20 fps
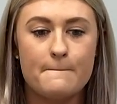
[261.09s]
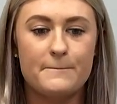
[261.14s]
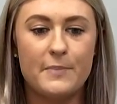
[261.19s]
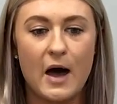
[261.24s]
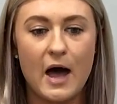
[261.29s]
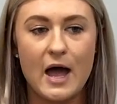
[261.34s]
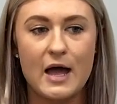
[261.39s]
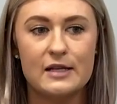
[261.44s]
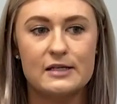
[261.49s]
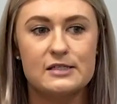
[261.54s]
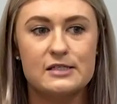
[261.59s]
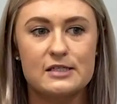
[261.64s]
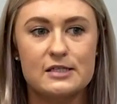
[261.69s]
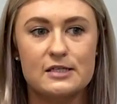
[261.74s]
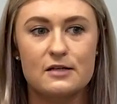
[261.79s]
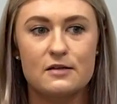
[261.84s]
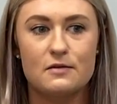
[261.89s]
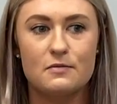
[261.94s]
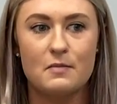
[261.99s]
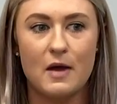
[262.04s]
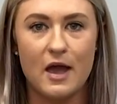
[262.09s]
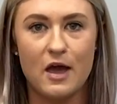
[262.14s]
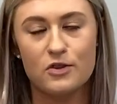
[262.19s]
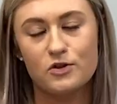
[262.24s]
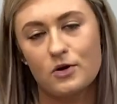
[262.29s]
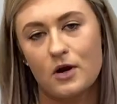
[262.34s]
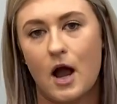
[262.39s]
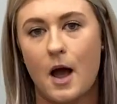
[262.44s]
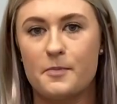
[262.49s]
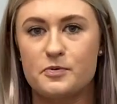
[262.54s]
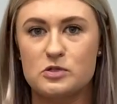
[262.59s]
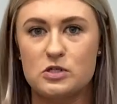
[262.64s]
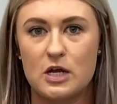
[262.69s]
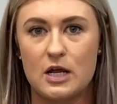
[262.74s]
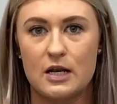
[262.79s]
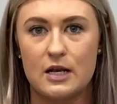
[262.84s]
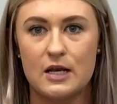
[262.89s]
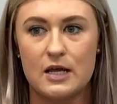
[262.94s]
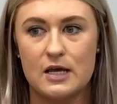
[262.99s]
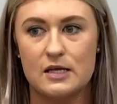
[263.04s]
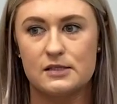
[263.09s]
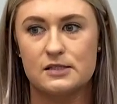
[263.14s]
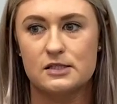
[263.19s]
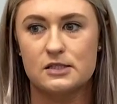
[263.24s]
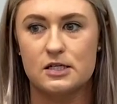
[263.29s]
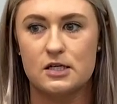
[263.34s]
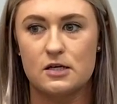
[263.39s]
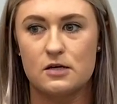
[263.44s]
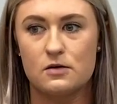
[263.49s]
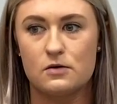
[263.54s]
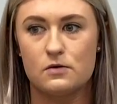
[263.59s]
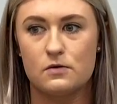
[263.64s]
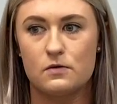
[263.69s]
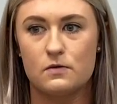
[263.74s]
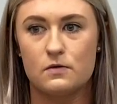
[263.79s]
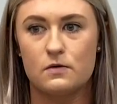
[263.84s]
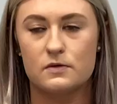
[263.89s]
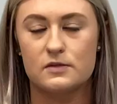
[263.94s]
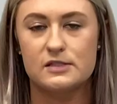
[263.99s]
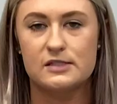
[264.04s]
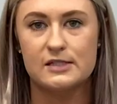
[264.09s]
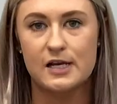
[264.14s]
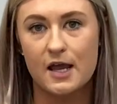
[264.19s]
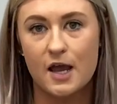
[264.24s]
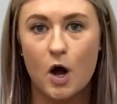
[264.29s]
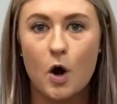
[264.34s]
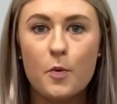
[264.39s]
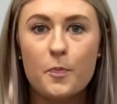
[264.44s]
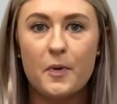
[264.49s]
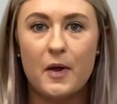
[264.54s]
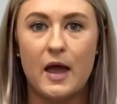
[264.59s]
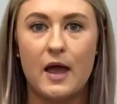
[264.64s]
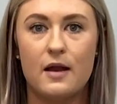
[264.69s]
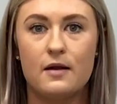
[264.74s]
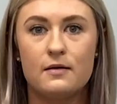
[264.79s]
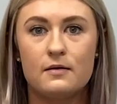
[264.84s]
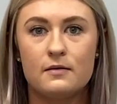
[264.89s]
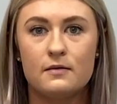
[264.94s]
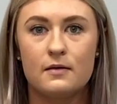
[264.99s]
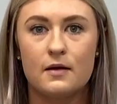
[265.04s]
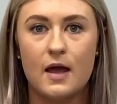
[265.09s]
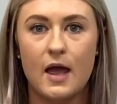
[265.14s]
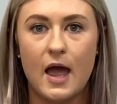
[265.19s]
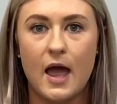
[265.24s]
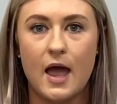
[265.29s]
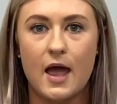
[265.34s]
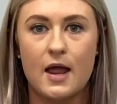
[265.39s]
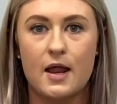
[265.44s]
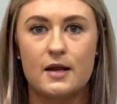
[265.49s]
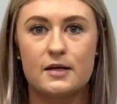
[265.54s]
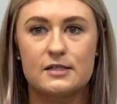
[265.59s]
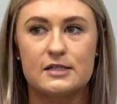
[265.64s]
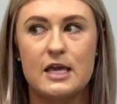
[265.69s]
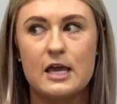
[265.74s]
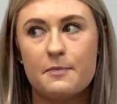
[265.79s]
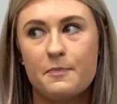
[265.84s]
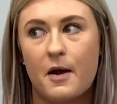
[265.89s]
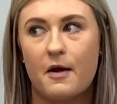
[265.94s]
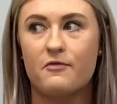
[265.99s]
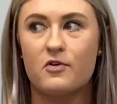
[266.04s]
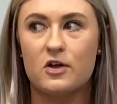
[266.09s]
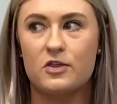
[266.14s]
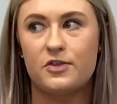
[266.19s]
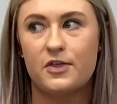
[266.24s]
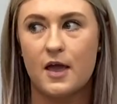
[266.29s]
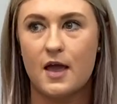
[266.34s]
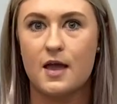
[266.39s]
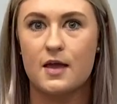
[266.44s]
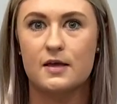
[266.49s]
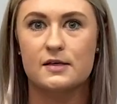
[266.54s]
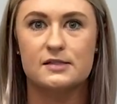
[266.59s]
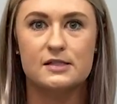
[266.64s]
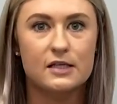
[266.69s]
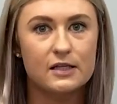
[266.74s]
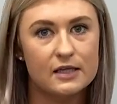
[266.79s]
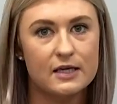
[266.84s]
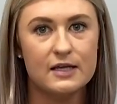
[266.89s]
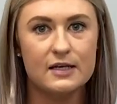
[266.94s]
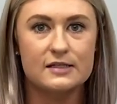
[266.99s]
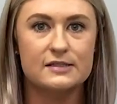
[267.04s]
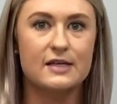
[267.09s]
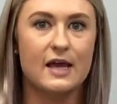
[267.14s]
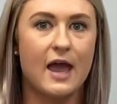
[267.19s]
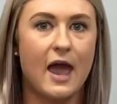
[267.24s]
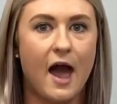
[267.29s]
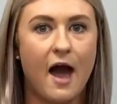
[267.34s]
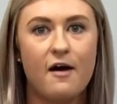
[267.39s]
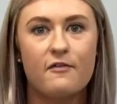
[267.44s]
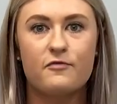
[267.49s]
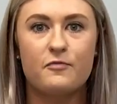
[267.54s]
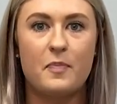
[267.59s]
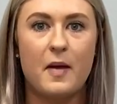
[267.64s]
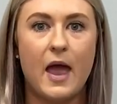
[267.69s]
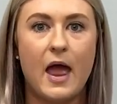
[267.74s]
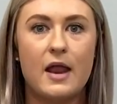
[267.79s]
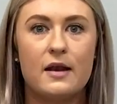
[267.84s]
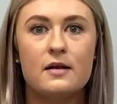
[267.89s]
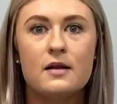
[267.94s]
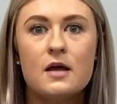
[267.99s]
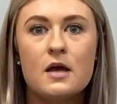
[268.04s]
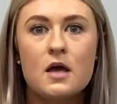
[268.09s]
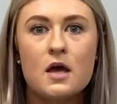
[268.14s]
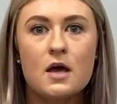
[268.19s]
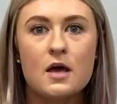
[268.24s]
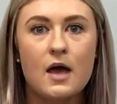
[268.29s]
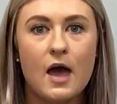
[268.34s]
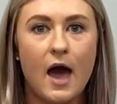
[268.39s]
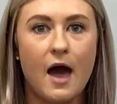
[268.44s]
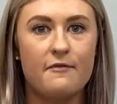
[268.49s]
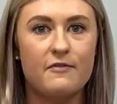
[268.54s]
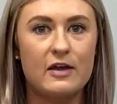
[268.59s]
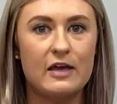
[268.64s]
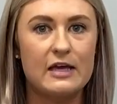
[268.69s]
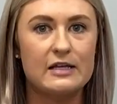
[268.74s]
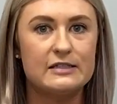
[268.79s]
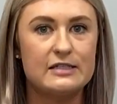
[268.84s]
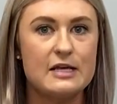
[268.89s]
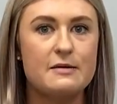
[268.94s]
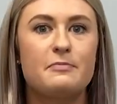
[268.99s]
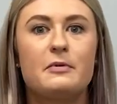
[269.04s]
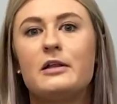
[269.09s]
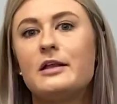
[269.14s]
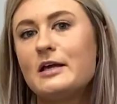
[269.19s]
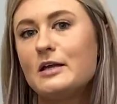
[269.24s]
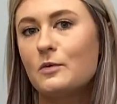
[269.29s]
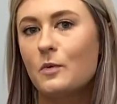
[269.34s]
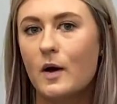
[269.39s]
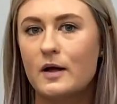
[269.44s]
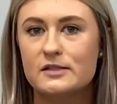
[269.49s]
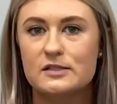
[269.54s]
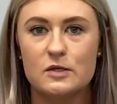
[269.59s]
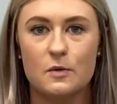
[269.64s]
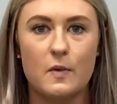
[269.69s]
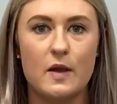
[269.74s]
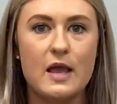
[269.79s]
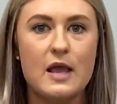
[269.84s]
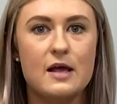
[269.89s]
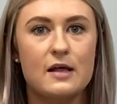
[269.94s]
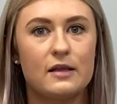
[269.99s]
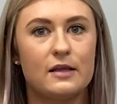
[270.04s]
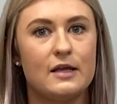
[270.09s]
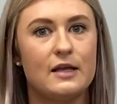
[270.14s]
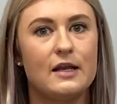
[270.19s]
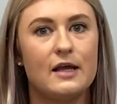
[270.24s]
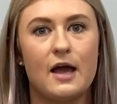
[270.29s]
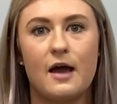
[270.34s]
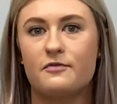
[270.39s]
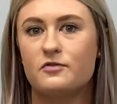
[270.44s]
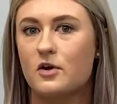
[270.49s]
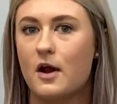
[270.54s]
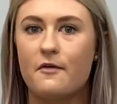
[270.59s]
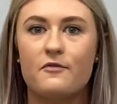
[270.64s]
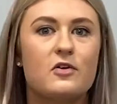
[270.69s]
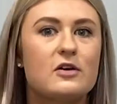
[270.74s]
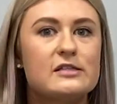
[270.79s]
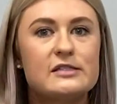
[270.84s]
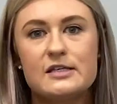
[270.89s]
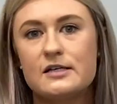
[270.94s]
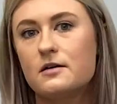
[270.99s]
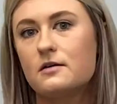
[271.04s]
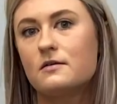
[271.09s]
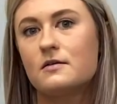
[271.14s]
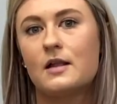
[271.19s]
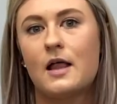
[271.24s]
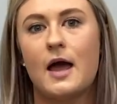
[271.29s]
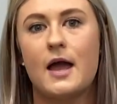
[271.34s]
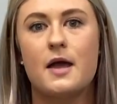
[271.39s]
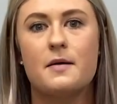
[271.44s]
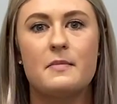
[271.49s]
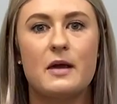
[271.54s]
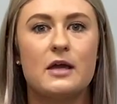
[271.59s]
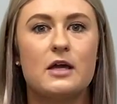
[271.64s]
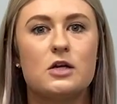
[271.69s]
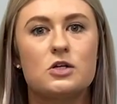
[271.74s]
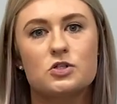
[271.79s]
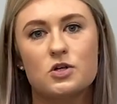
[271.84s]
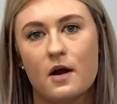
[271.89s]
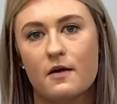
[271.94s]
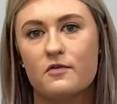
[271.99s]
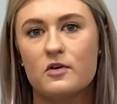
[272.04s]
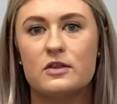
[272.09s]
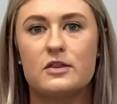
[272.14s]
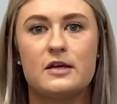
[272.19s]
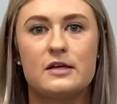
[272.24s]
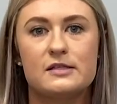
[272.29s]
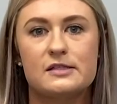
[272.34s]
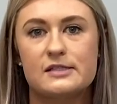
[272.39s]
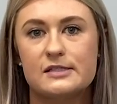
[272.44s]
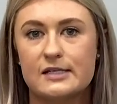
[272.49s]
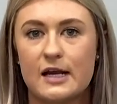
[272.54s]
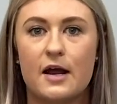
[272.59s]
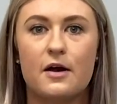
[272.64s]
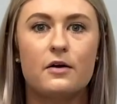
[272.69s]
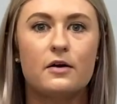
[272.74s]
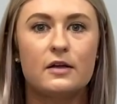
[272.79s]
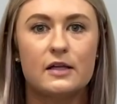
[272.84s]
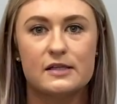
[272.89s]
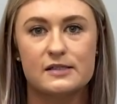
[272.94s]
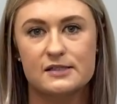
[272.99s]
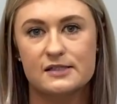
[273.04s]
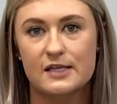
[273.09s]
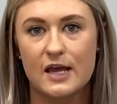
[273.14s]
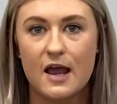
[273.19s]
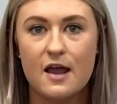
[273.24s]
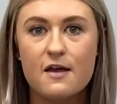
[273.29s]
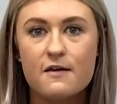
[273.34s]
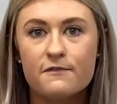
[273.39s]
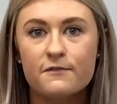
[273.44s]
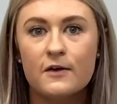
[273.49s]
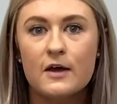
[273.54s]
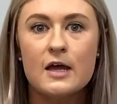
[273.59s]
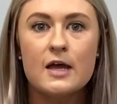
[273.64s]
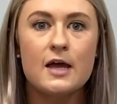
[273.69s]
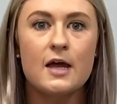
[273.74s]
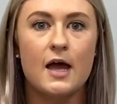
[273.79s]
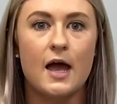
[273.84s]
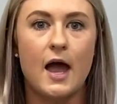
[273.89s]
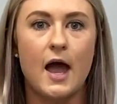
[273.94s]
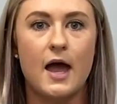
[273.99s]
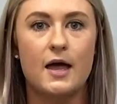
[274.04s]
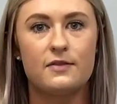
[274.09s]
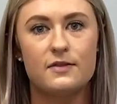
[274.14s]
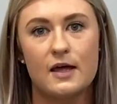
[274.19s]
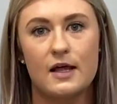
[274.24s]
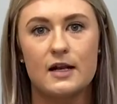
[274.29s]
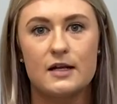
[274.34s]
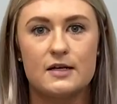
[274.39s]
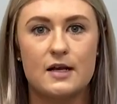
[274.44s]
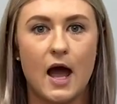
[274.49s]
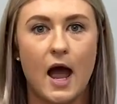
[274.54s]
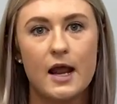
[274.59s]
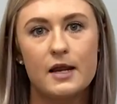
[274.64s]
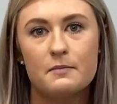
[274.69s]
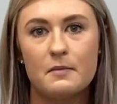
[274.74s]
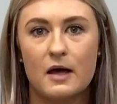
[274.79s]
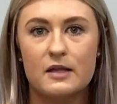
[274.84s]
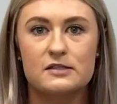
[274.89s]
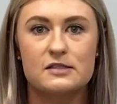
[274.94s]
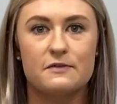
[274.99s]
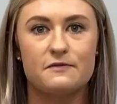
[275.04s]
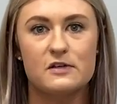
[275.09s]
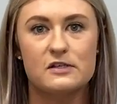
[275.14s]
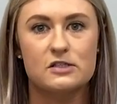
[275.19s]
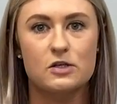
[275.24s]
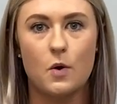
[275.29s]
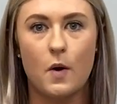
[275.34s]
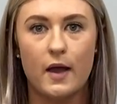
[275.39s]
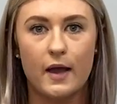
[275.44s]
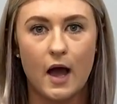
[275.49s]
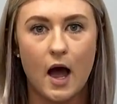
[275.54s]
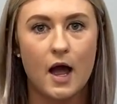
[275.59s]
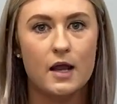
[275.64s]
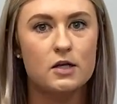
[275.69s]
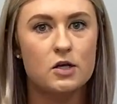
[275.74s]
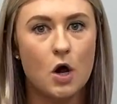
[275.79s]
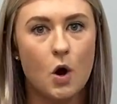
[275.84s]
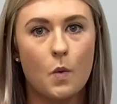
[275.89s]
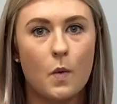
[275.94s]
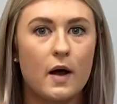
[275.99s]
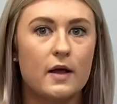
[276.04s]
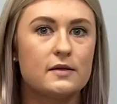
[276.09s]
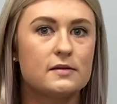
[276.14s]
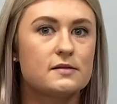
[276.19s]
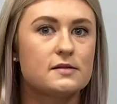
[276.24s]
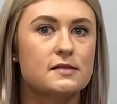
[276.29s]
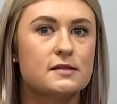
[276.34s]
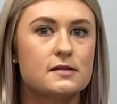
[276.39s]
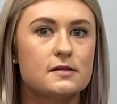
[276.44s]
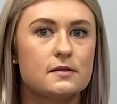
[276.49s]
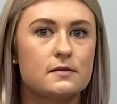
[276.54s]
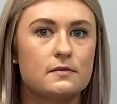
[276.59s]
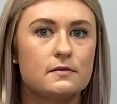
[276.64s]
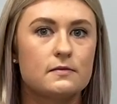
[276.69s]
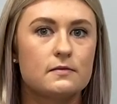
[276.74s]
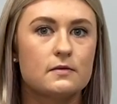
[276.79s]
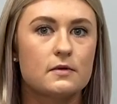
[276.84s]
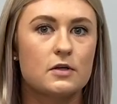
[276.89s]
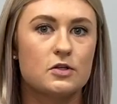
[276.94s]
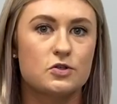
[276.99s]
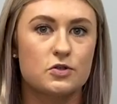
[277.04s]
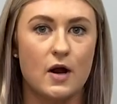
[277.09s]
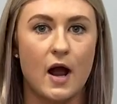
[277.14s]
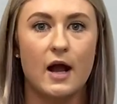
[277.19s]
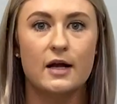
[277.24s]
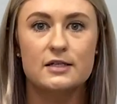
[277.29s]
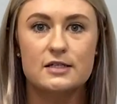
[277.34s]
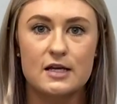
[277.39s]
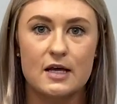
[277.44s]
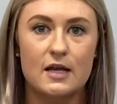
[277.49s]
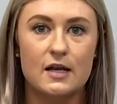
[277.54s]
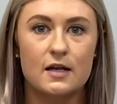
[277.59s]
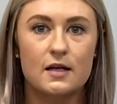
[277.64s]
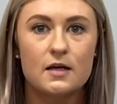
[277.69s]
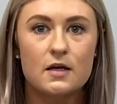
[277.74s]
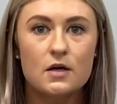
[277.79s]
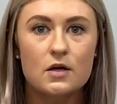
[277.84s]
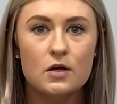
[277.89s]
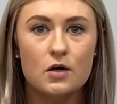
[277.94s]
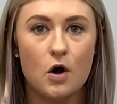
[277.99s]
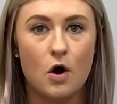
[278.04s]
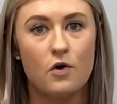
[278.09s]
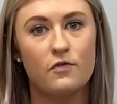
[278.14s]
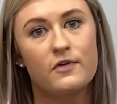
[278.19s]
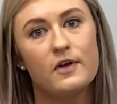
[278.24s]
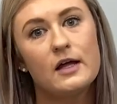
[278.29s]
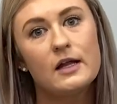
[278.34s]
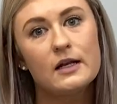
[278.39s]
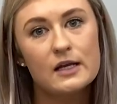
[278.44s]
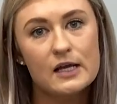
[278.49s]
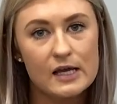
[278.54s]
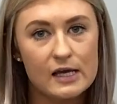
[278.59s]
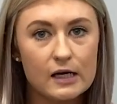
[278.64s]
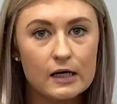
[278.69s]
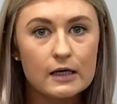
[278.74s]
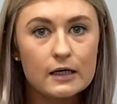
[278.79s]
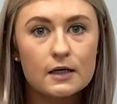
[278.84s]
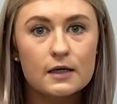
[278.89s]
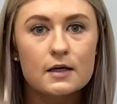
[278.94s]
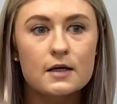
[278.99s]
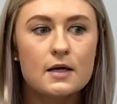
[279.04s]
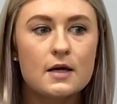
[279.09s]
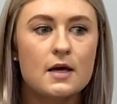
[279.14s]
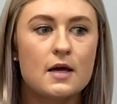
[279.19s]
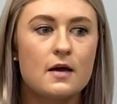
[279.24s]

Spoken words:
But my other option is to stay open and keep everything as clean as I have been, having it deep cleaned once a week, cleaning after every single client, making sure everything's sterile and safe. And then in 9 months of this going on, no one's contracted COVID here.